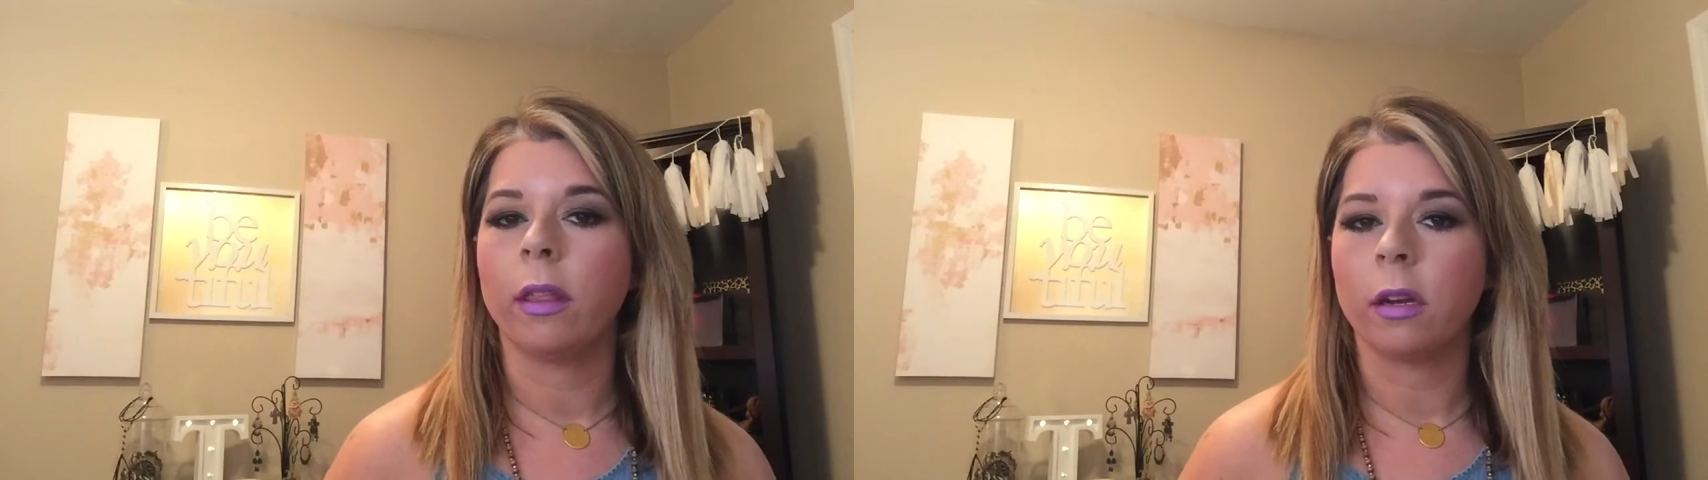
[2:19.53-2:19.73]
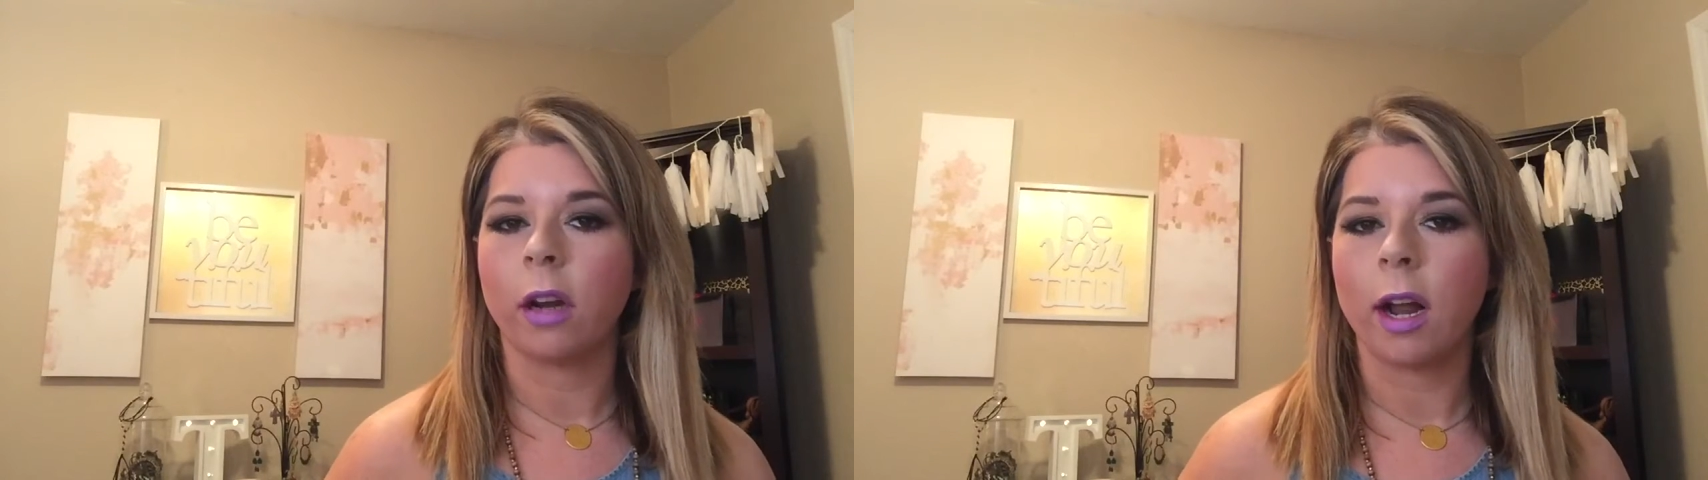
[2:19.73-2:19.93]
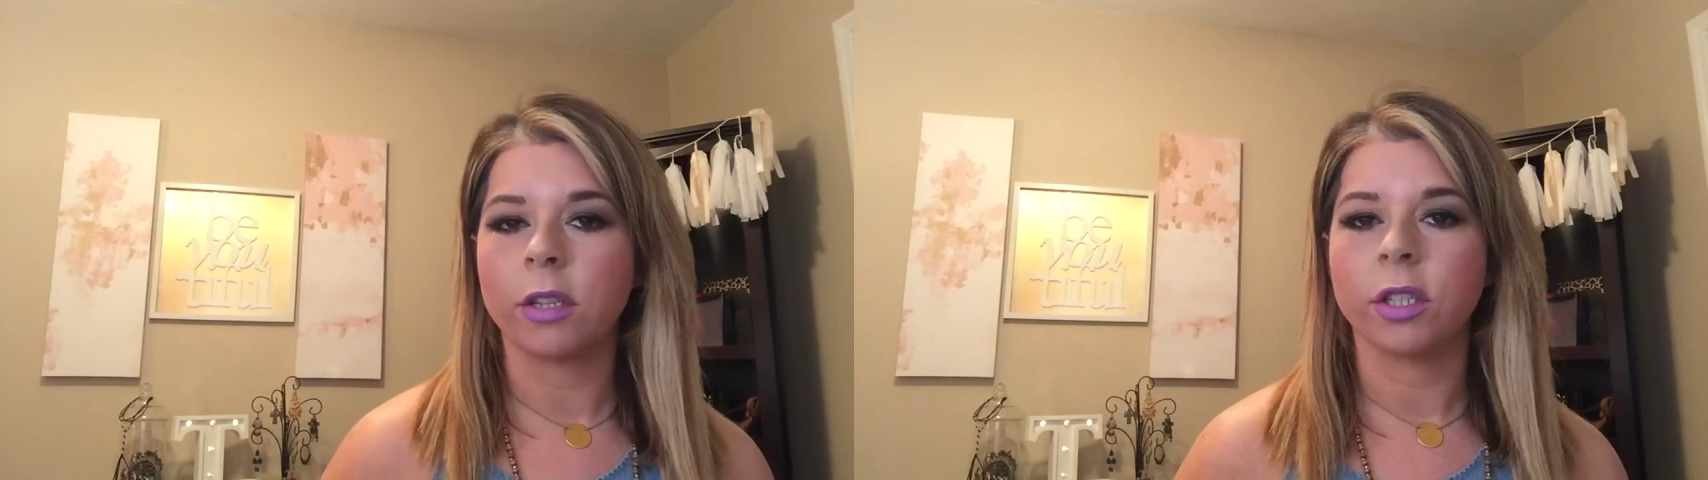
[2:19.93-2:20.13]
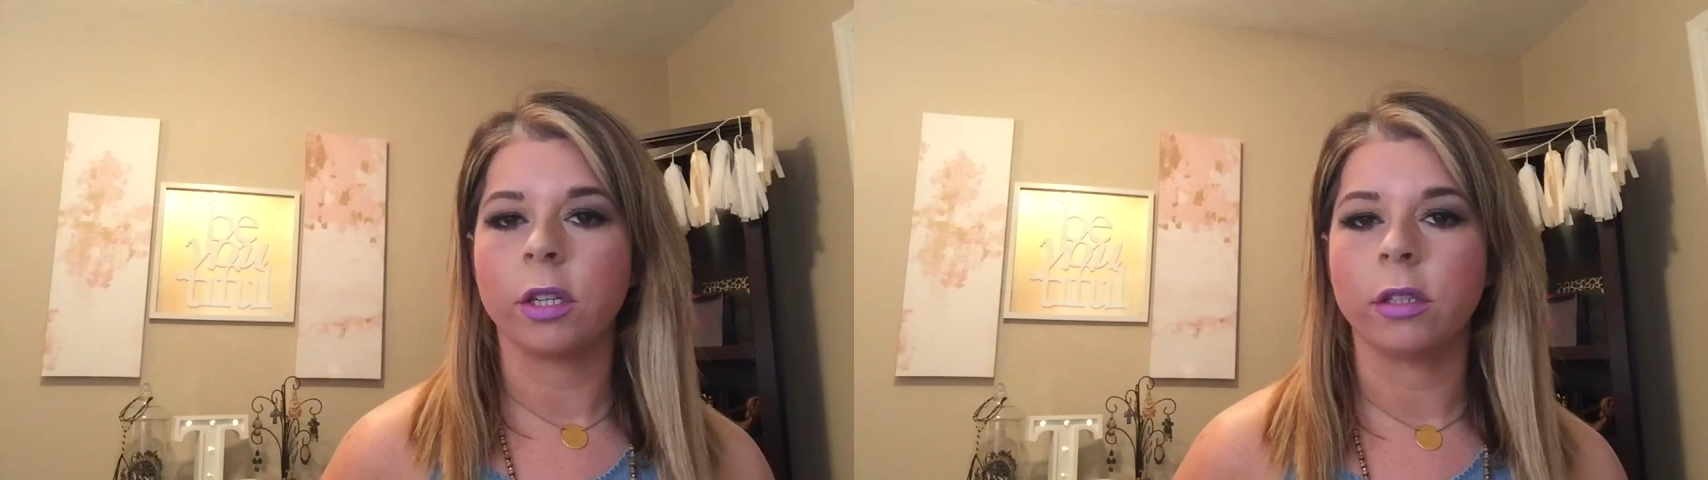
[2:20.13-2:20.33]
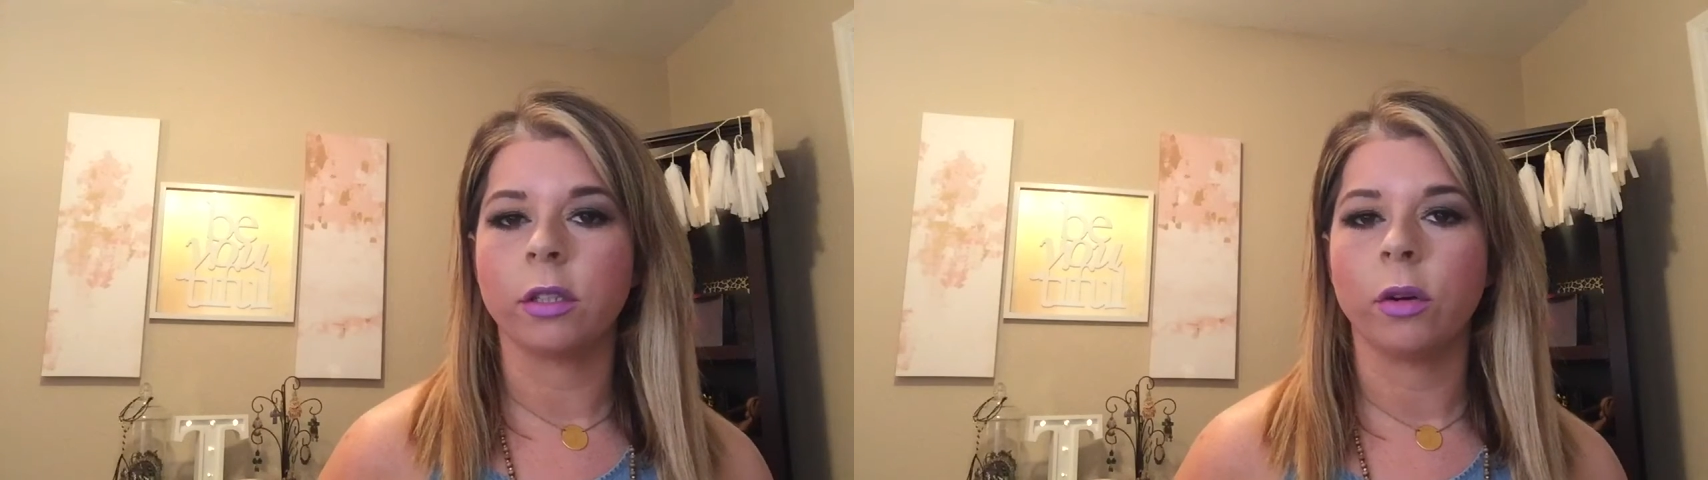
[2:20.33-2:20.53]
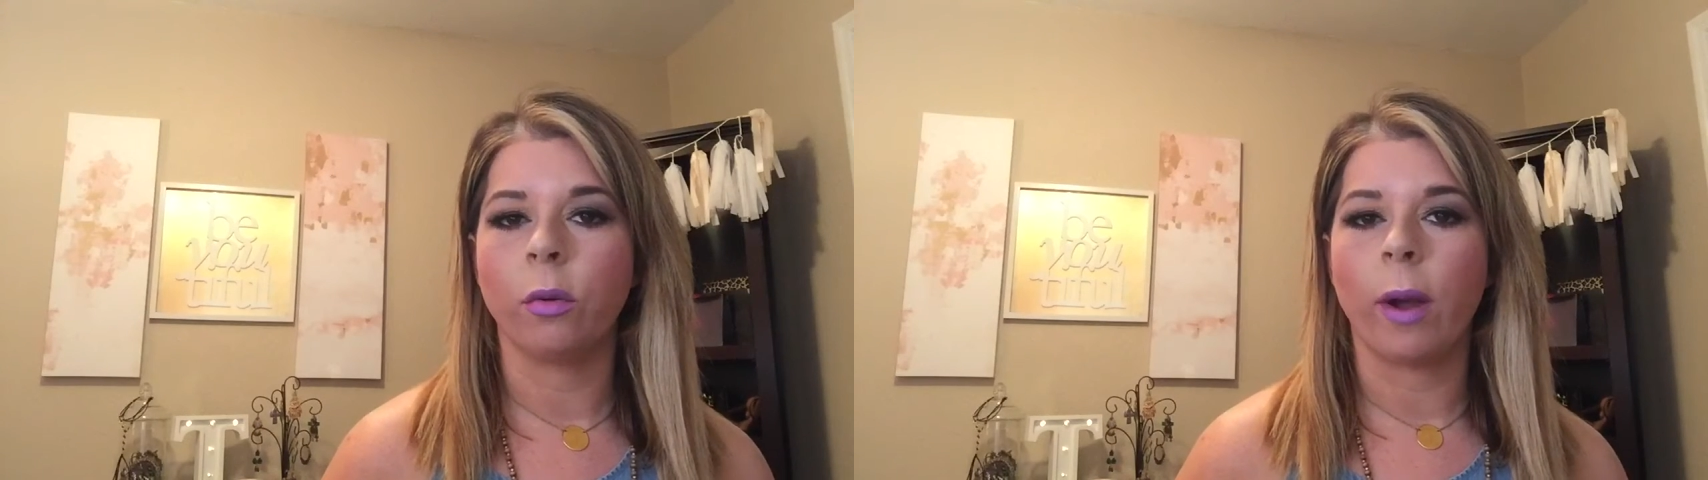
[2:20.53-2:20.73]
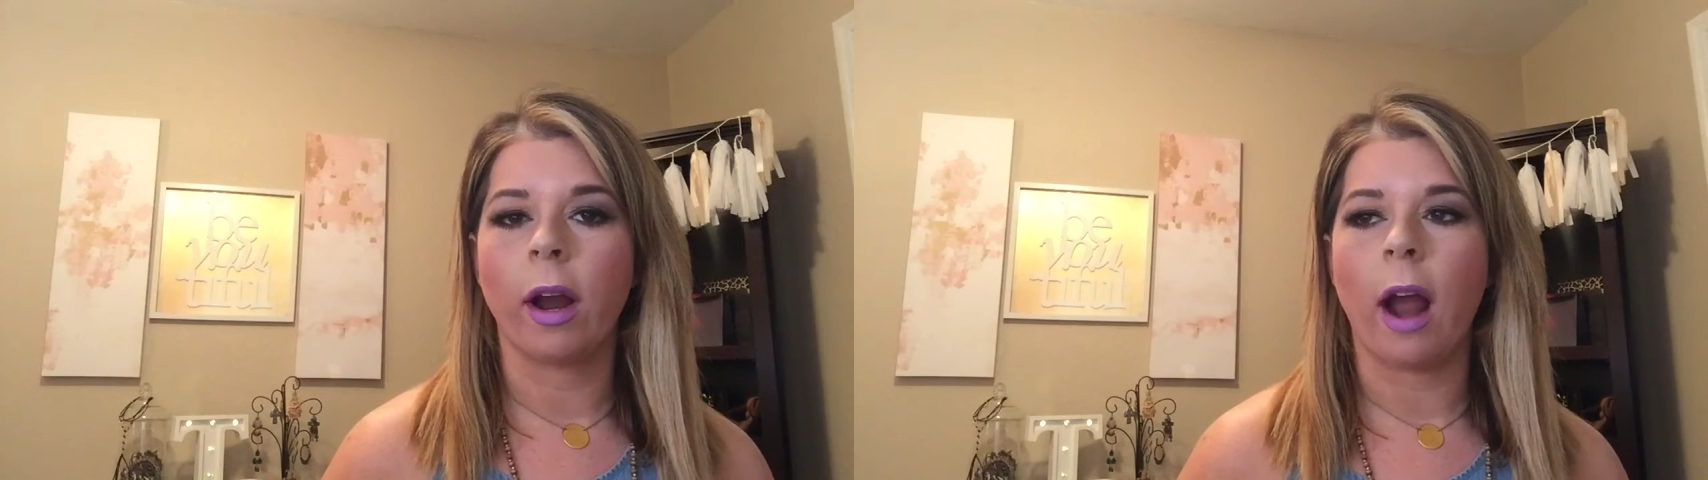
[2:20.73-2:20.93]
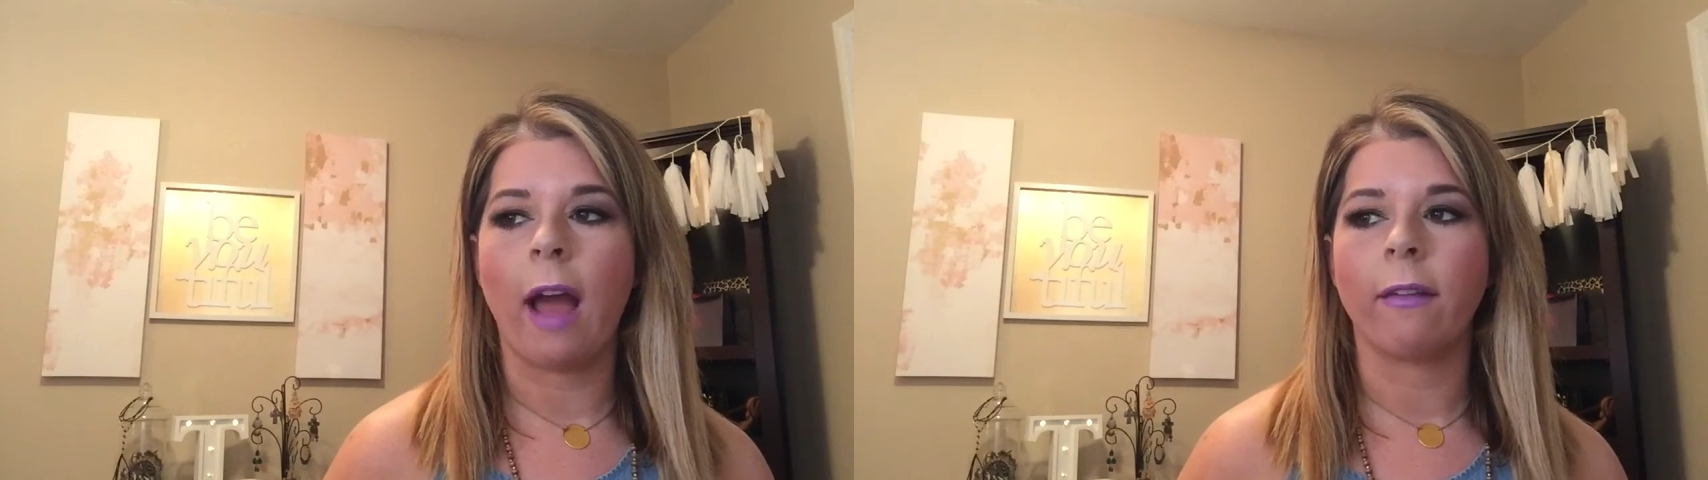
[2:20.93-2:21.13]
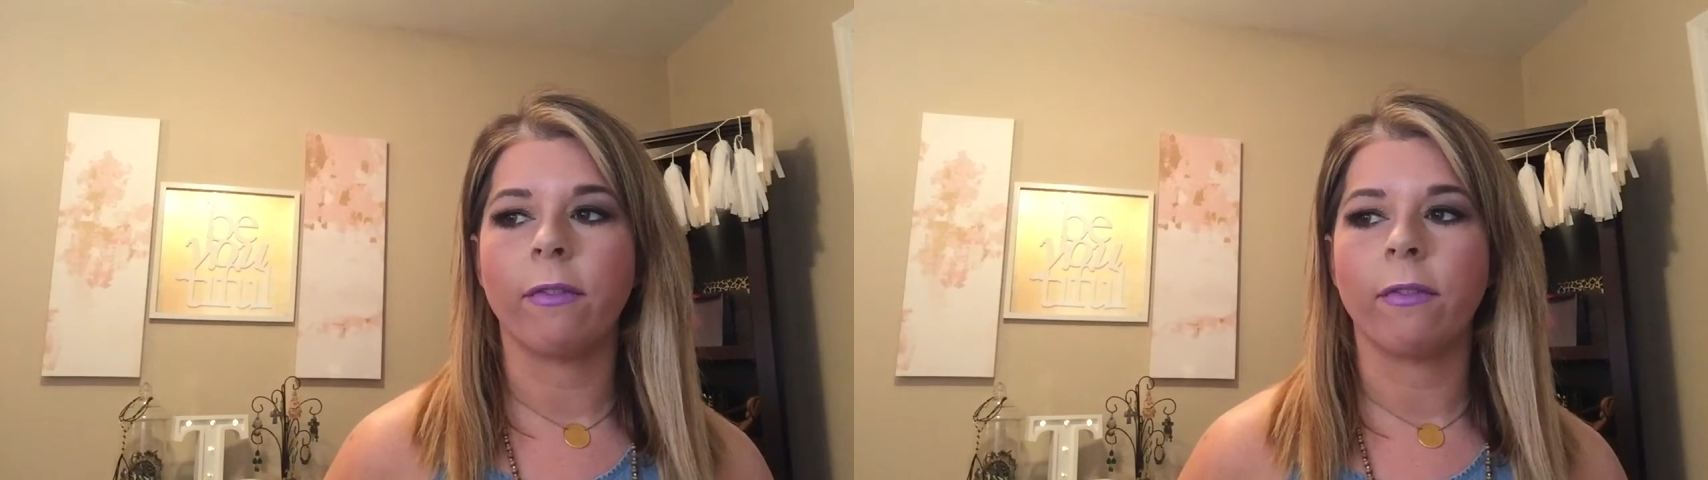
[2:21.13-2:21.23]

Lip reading: the direction to where I